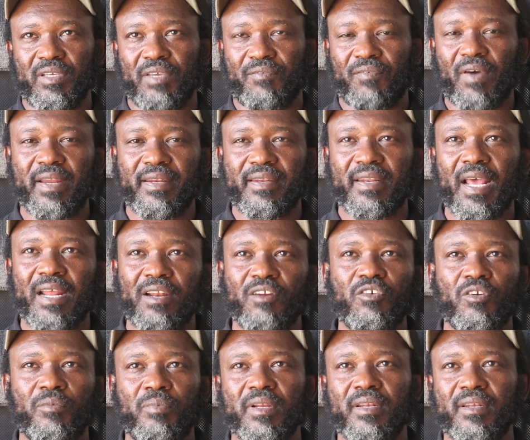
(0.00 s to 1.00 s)
if I try a
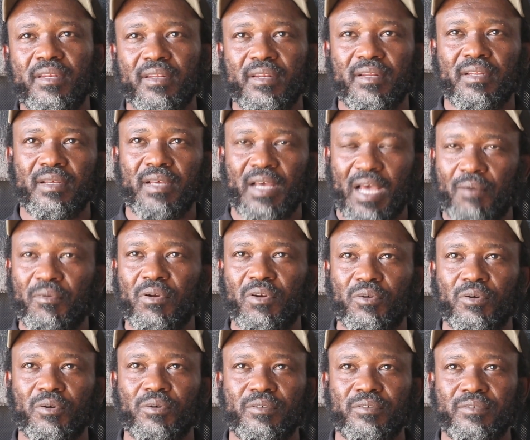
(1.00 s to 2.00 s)
little bit, I will
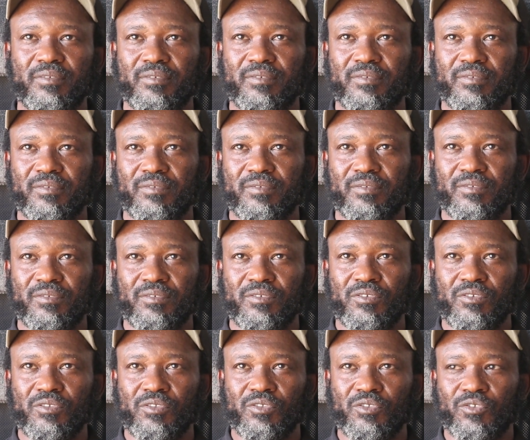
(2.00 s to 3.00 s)
go.
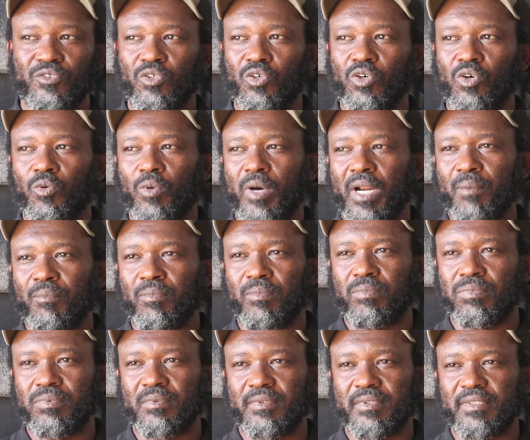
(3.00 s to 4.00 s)
So what
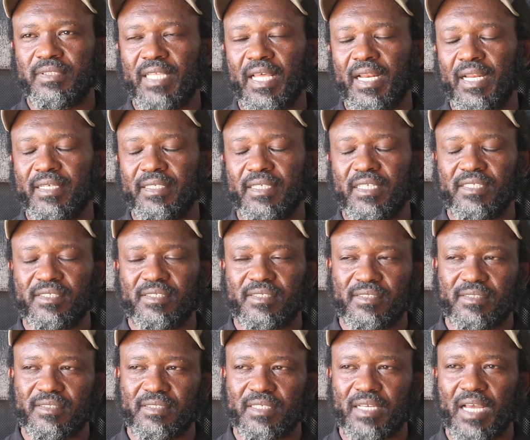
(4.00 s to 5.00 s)
I'm telling
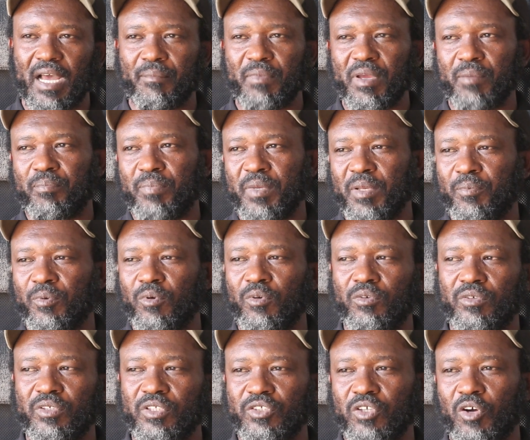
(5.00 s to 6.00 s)
these Gambian
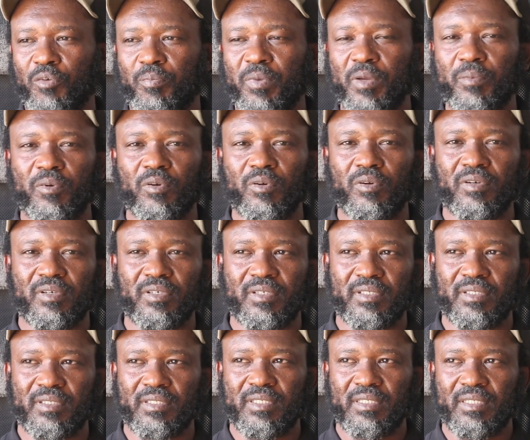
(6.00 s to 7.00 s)
people, the young people,
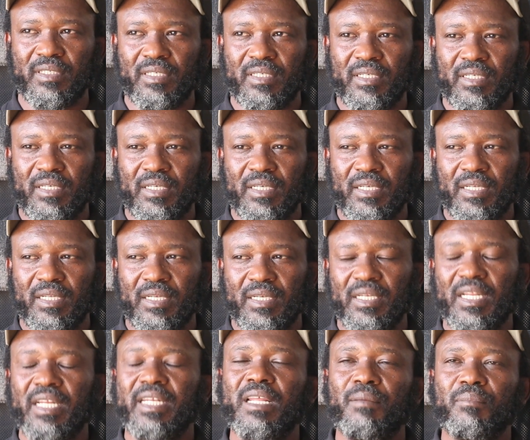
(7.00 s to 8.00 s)

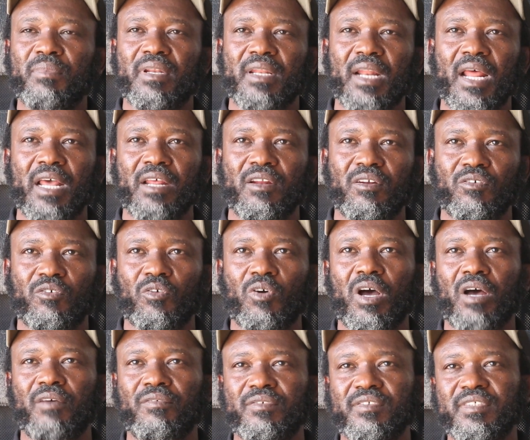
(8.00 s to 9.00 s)
let them try to
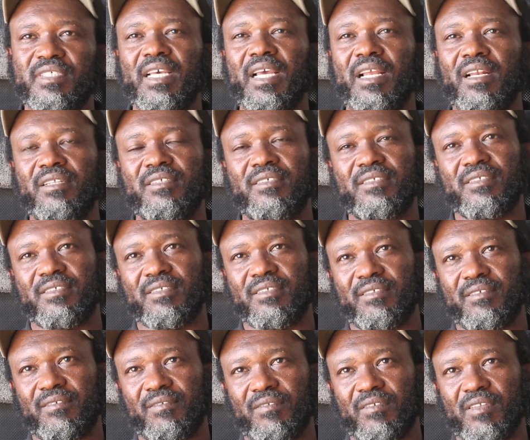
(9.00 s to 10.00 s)
have
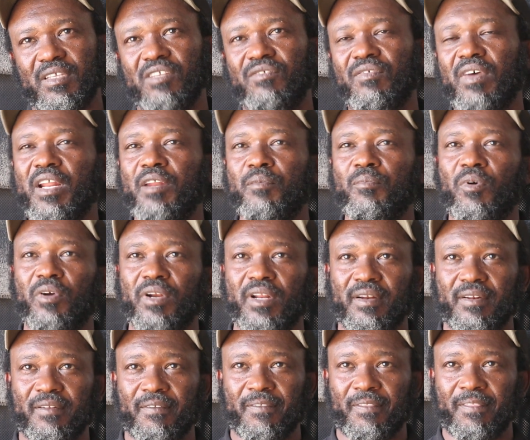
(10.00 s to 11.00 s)
skills. It's very
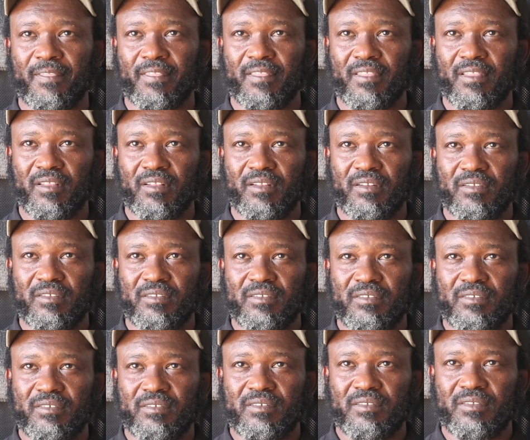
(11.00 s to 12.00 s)
important.
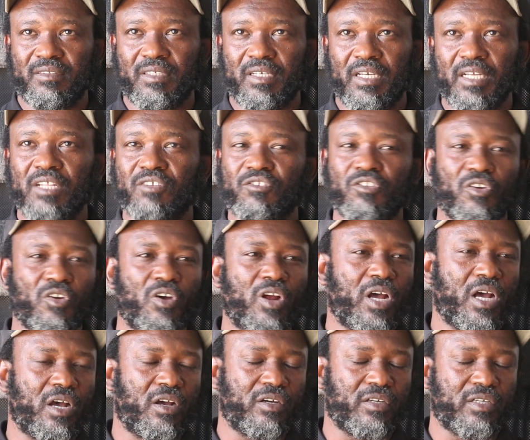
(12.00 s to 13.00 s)
It is not
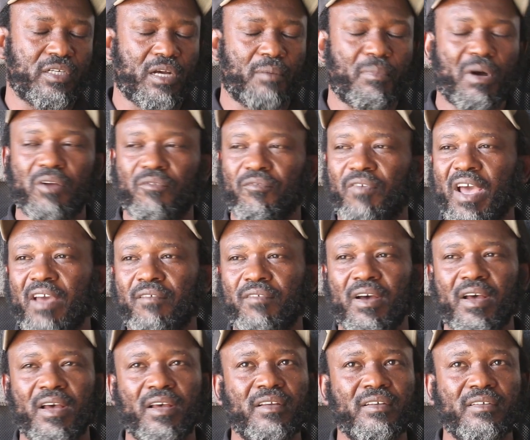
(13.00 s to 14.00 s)
about
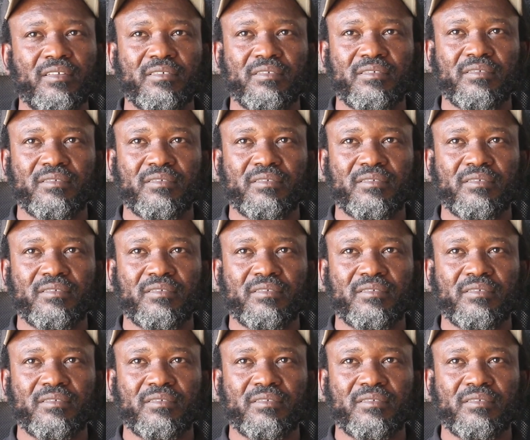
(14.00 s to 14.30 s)
fiber,